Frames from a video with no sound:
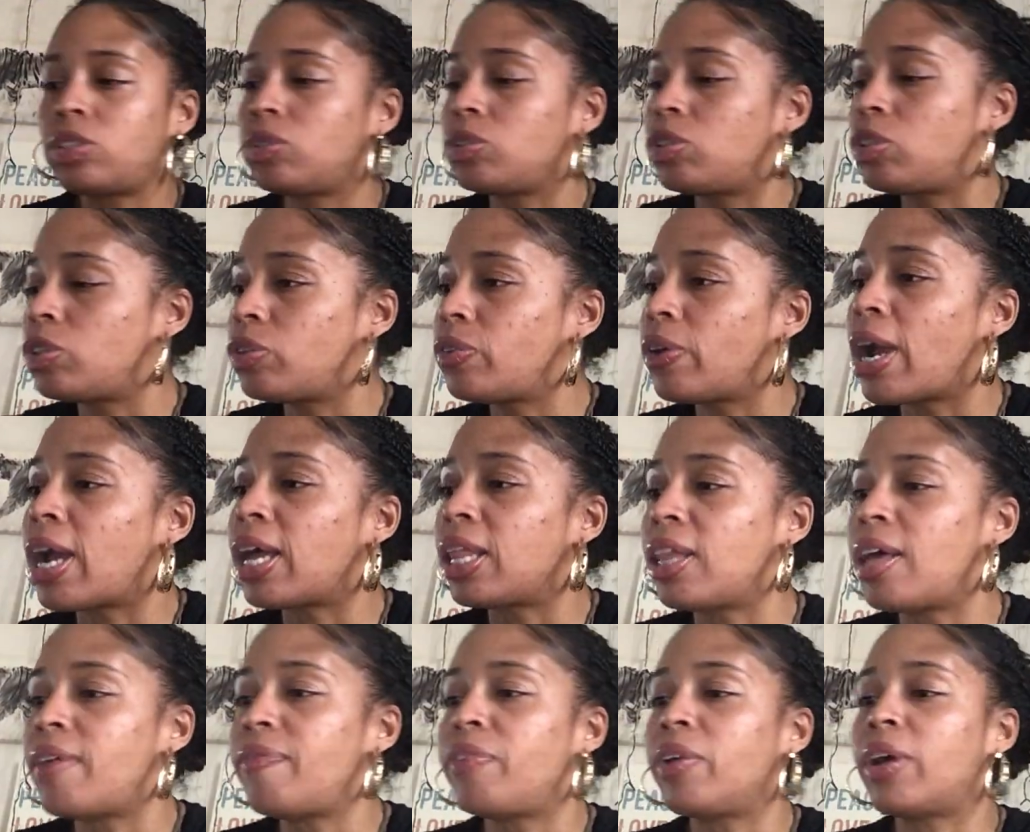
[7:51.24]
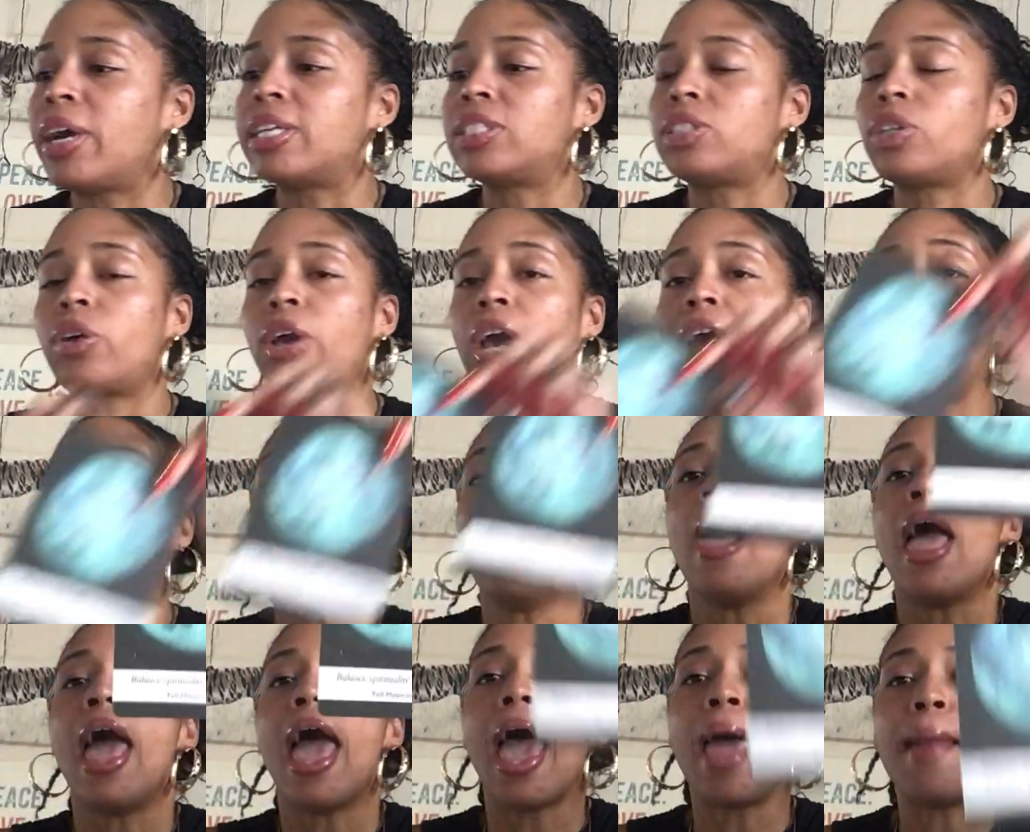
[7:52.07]
333, I love you guys, okay?
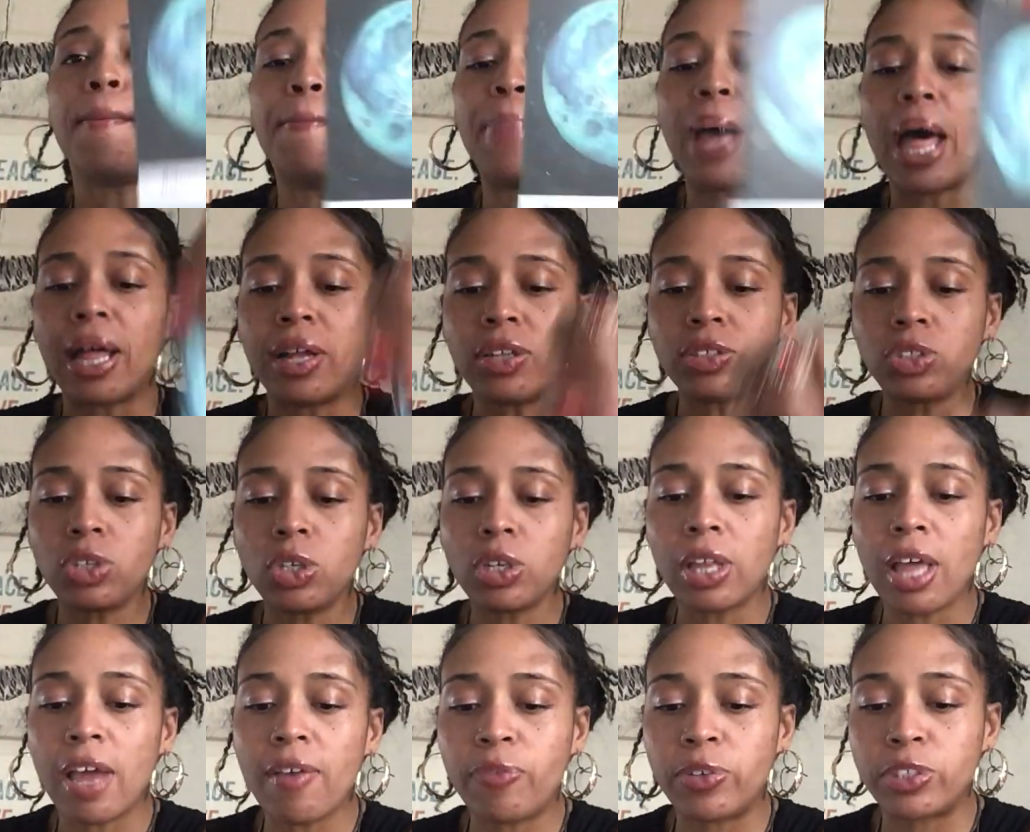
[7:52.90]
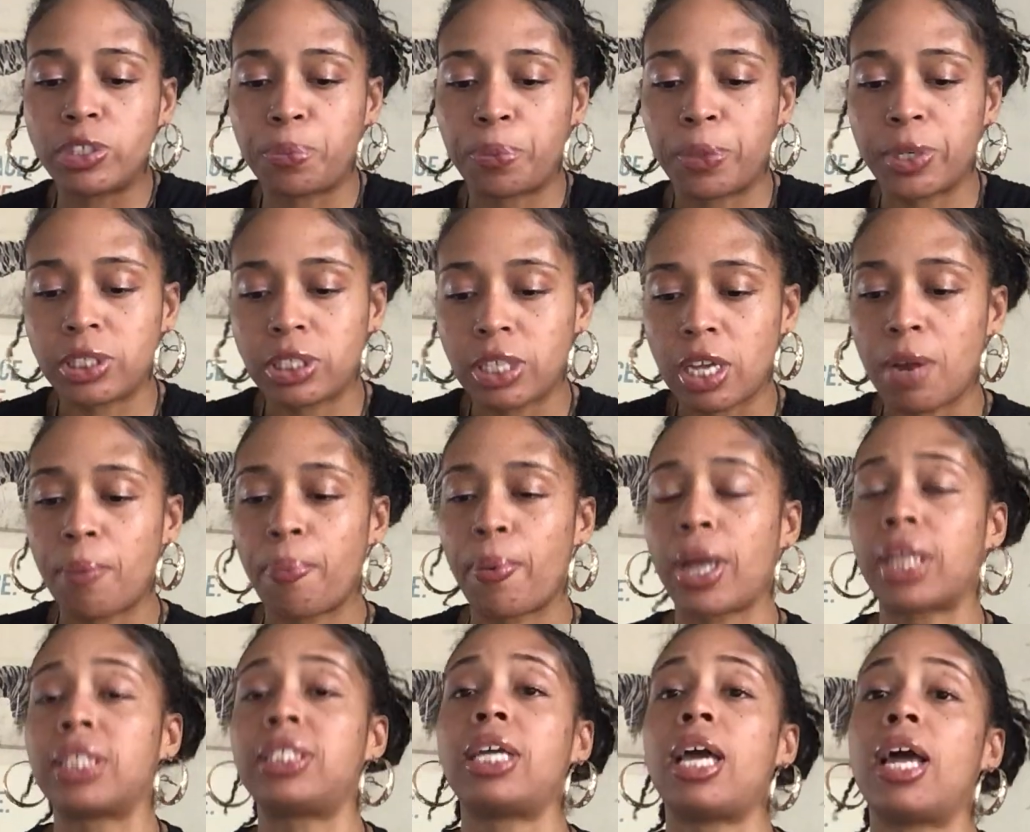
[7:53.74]
And balance your life with spirituality and
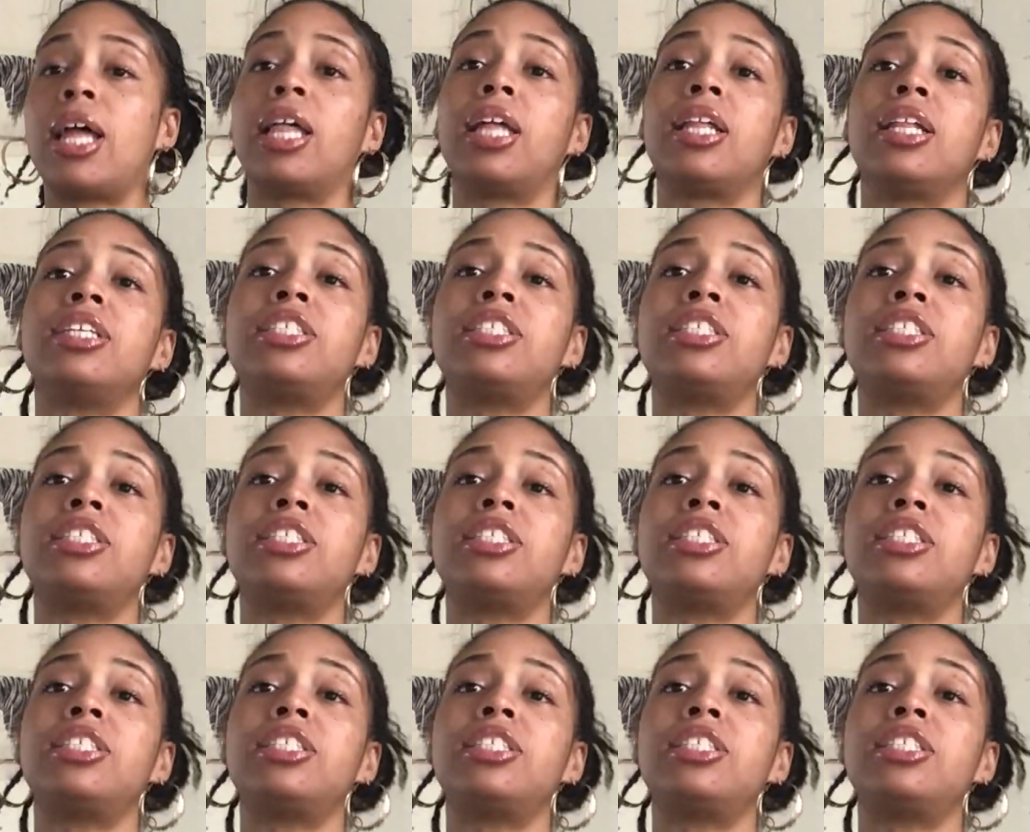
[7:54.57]
practicality.